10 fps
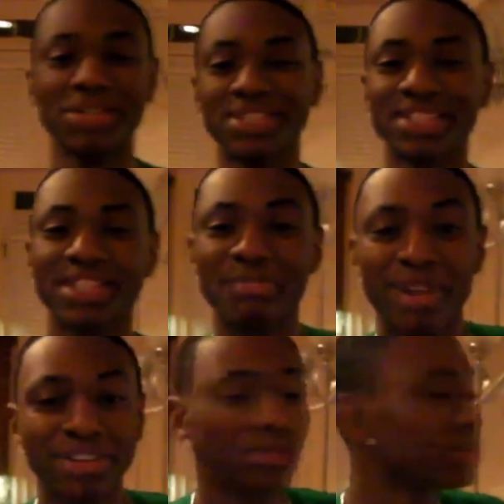Rich Nigga Shit
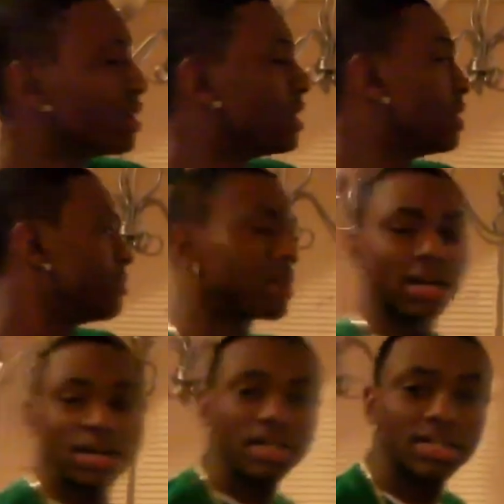Part Three
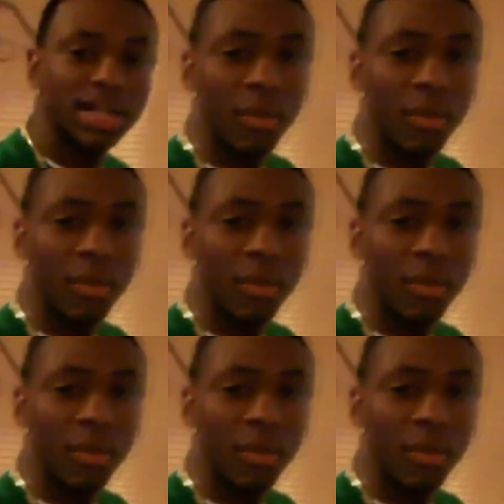because